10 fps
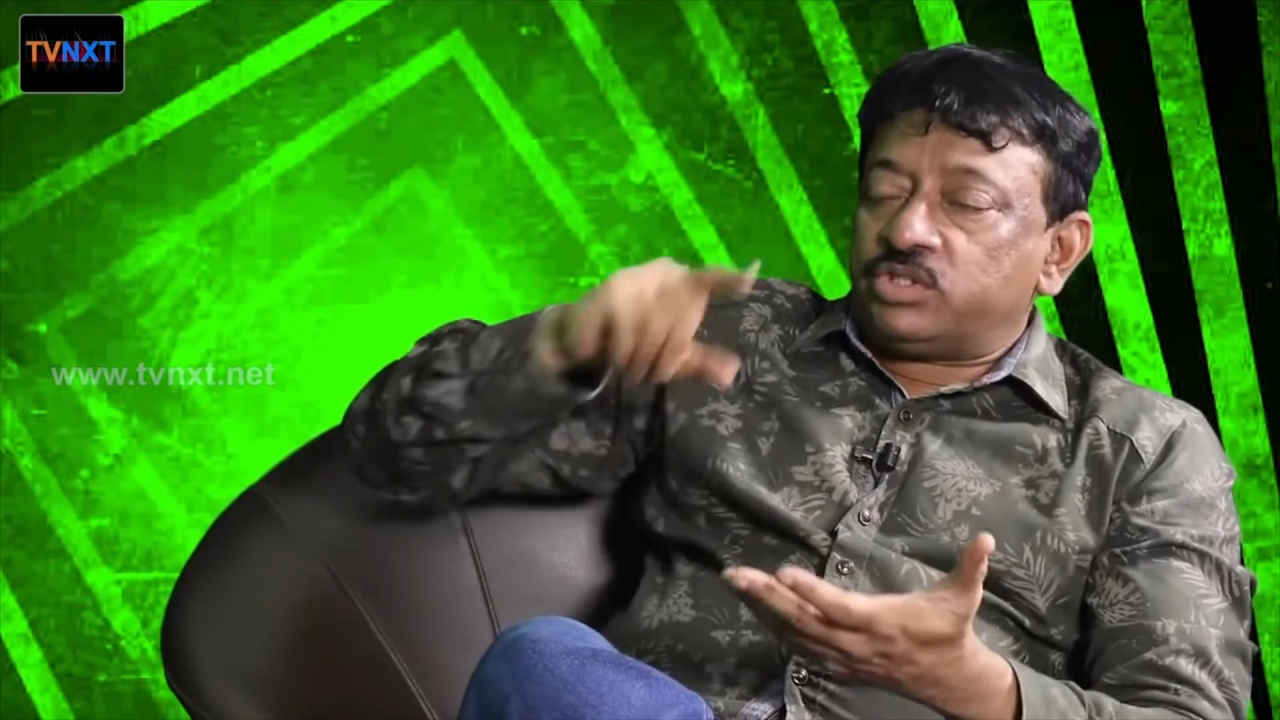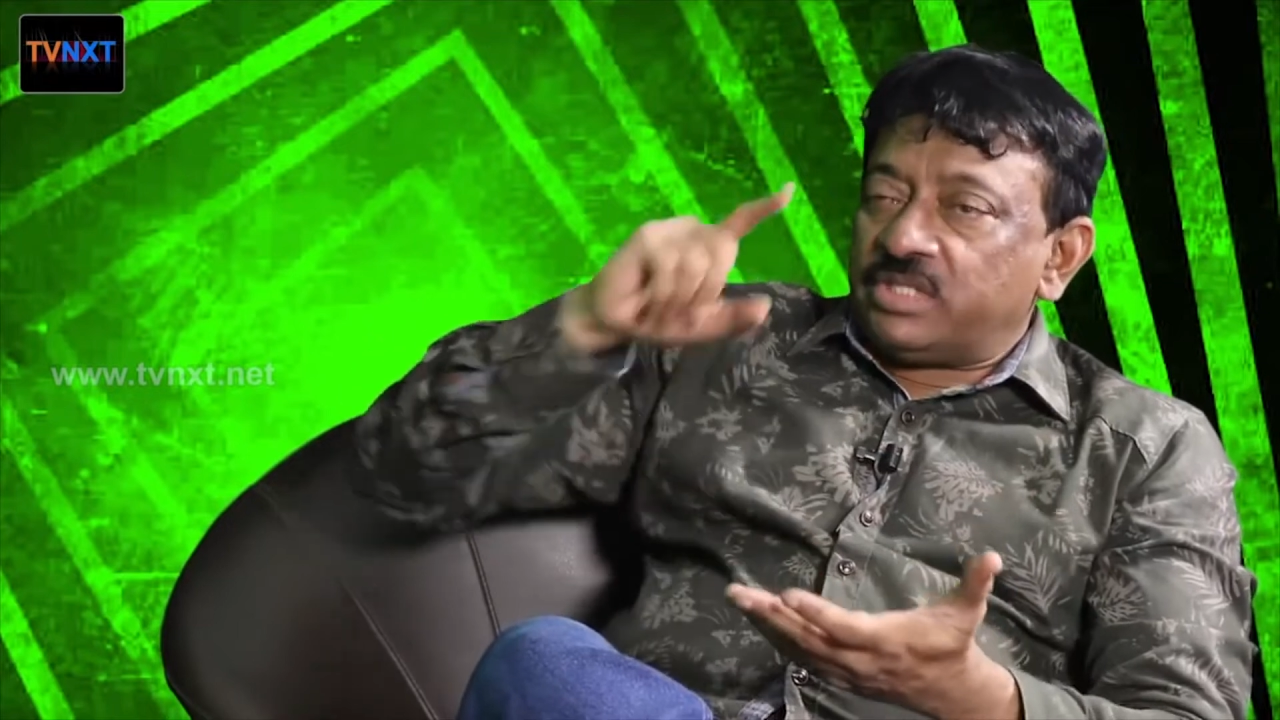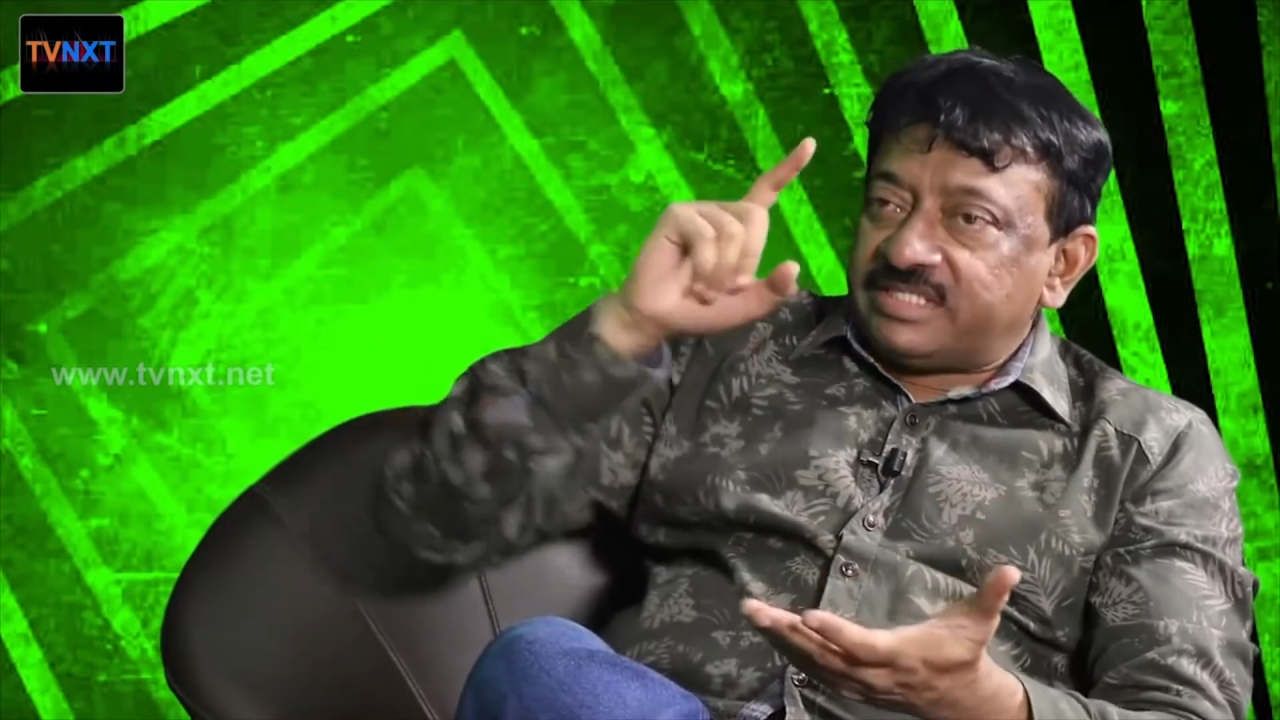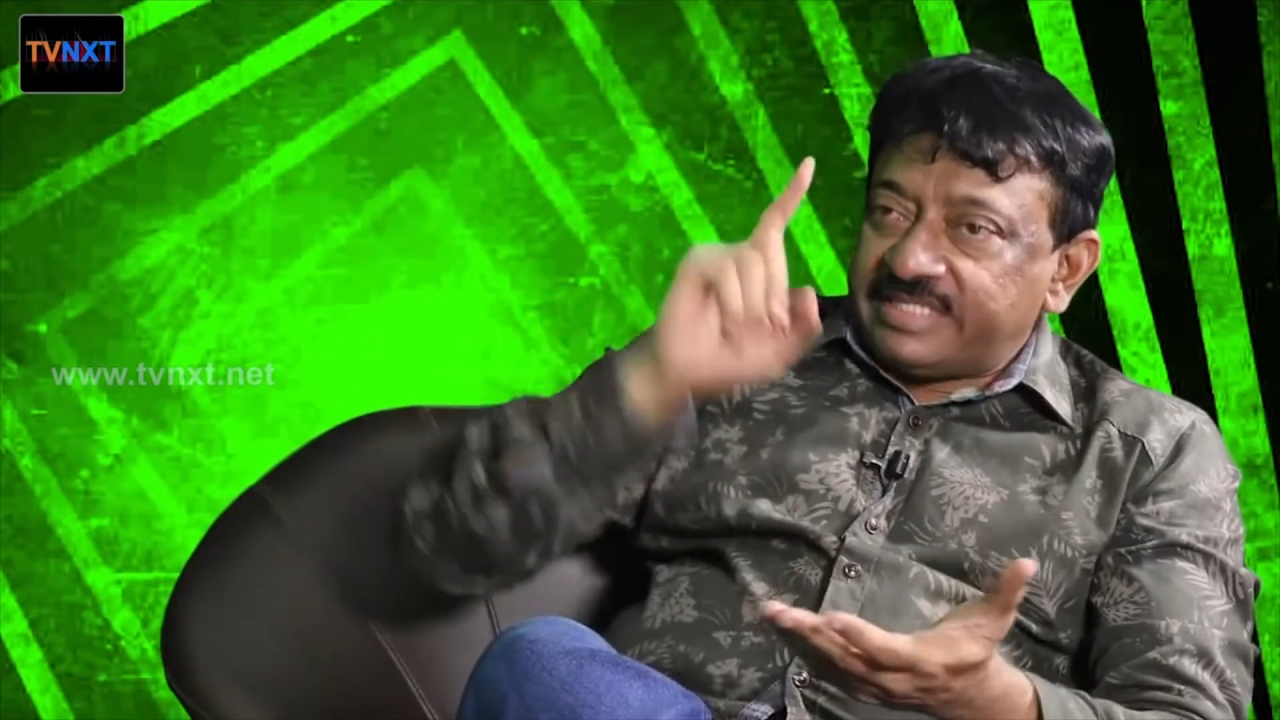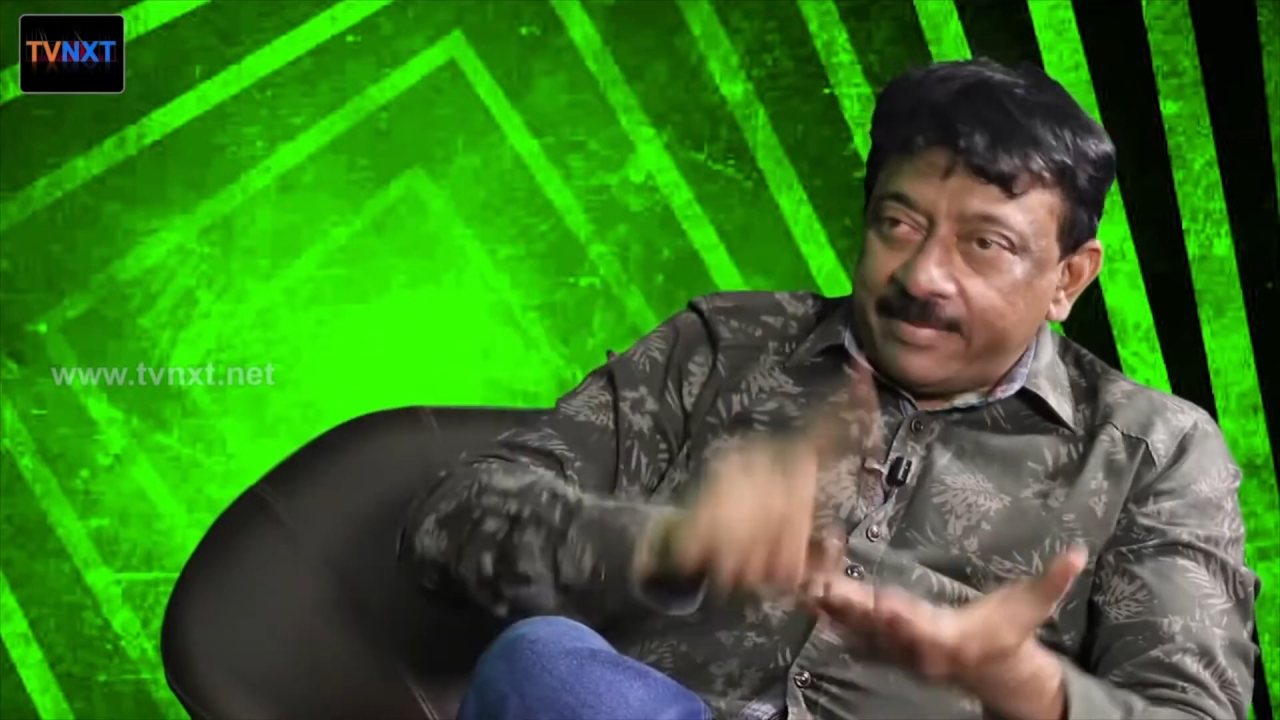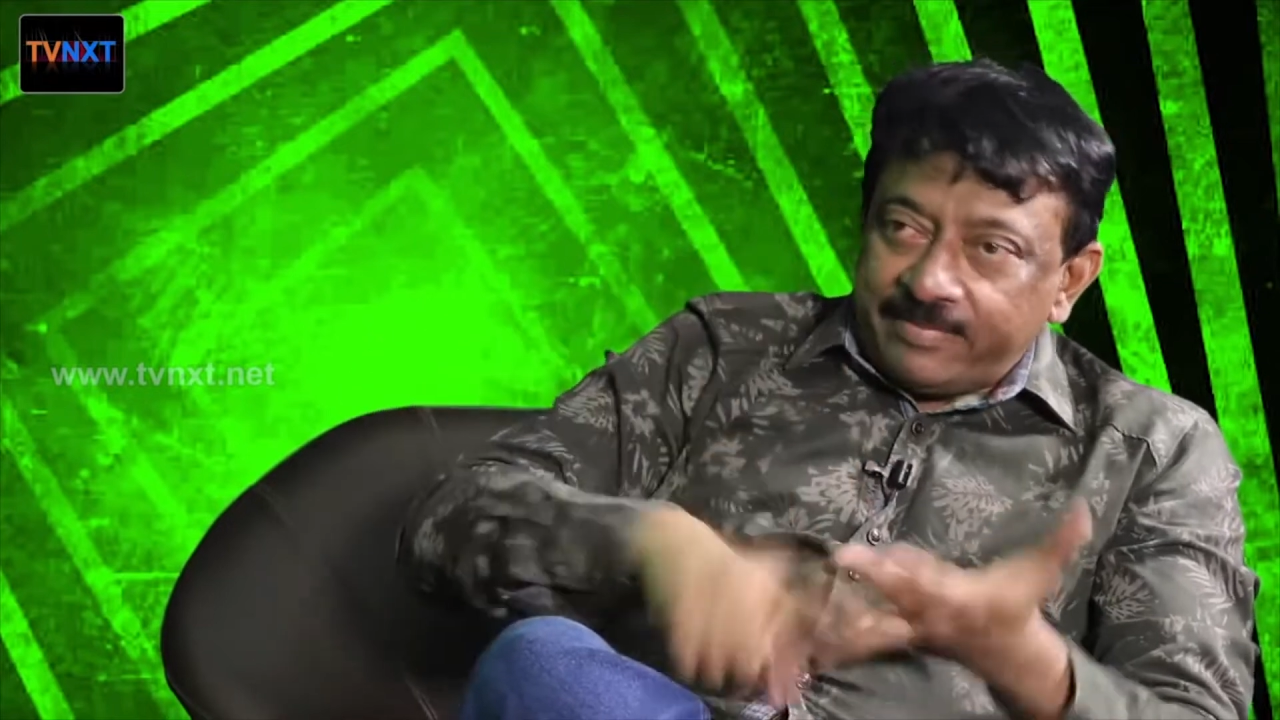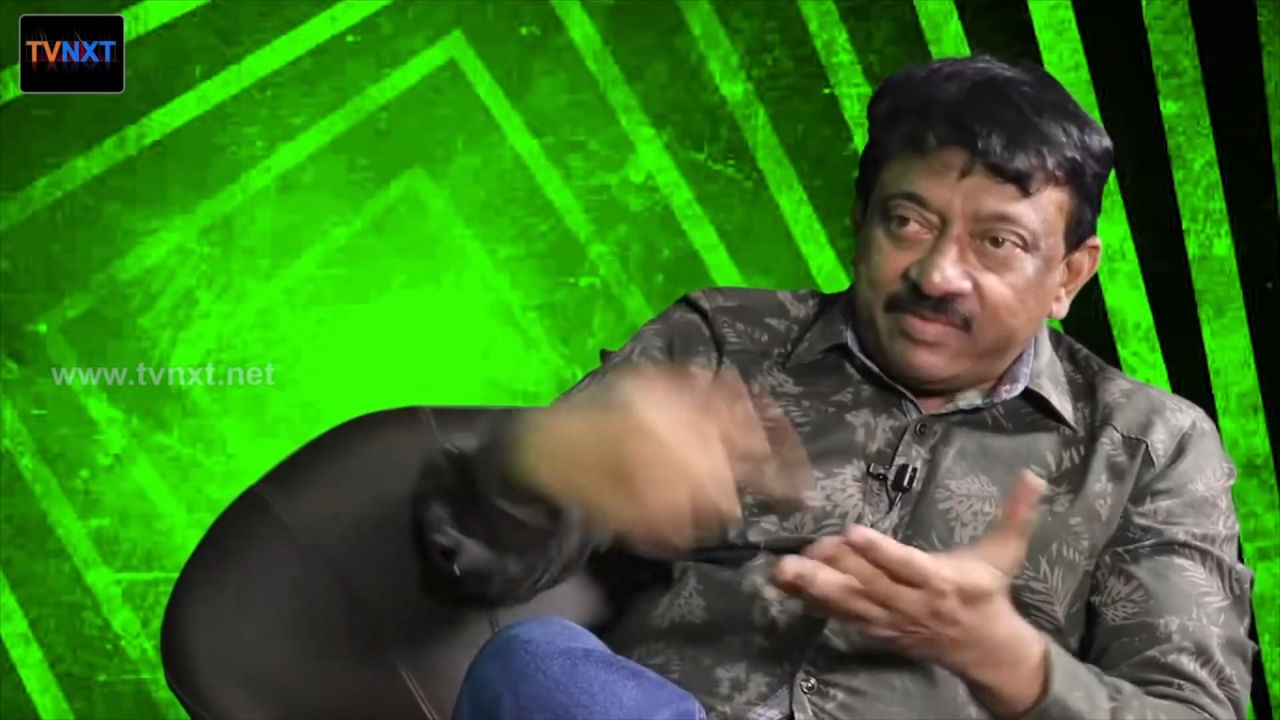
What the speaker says: So the same